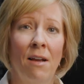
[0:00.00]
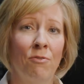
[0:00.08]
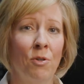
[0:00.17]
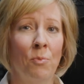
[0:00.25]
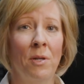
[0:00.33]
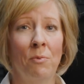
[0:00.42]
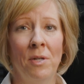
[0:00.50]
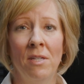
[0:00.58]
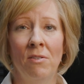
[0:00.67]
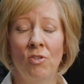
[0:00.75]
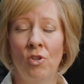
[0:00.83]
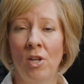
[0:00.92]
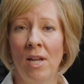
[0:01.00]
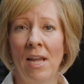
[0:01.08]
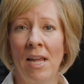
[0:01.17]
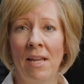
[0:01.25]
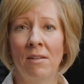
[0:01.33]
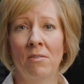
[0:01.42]
after we reached
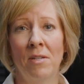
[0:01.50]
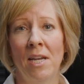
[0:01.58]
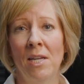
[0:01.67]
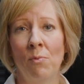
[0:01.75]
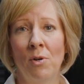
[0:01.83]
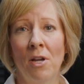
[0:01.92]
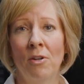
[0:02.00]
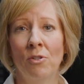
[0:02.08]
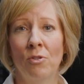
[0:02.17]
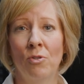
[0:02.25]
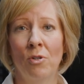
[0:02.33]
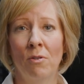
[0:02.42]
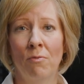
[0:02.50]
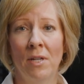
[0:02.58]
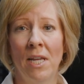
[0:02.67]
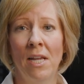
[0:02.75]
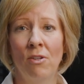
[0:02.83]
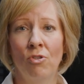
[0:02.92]
AS9100
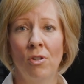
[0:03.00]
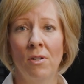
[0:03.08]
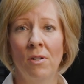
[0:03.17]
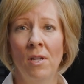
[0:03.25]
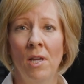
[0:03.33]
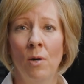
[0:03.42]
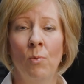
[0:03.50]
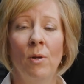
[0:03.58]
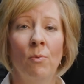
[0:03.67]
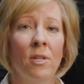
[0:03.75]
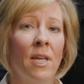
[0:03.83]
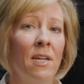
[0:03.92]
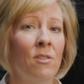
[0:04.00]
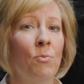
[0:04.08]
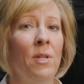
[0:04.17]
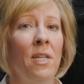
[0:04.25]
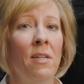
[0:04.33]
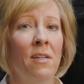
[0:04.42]
certification, we realized
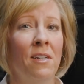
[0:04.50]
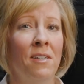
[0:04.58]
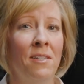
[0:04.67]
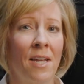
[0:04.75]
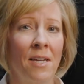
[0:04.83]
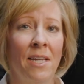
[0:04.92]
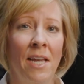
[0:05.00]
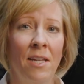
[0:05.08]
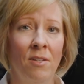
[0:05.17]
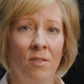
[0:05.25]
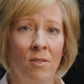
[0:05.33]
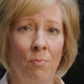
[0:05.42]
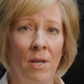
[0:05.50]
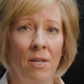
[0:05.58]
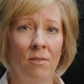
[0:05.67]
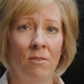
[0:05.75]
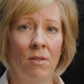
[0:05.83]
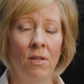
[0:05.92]
we needed a dedicated
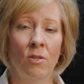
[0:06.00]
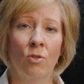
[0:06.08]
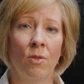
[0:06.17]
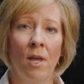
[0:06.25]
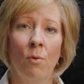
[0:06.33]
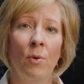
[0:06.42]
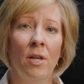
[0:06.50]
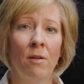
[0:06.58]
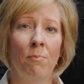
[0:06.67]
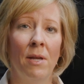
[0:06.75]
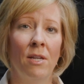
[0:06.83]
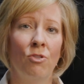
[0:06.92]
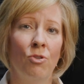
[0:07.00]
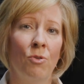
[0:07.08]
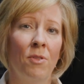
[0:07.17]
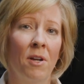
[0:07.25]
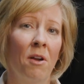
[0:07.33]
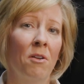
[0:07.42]
space so that we could make sure
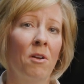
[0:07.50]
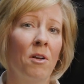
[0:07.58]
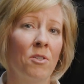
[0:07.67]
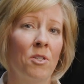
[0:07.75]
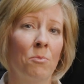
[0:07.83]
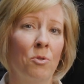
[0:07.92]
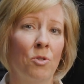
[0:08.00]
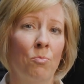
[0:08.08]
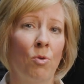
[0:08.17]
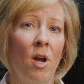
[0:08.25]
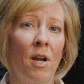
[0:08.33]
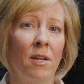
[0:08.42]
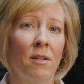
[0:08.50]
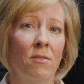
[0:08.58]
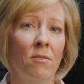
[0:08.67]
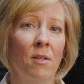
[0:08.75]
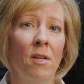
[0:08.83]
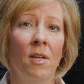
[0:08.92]
that our customers'
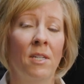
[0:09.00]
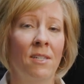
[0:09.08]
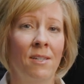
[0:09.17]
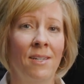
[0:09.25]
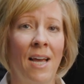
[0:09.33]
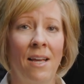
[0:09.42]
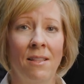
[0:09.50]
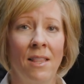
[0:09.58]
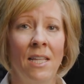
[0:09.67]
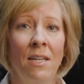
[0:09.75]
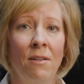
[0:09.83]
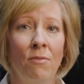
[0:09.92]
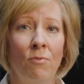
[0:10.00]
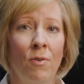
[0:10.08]
products did not leave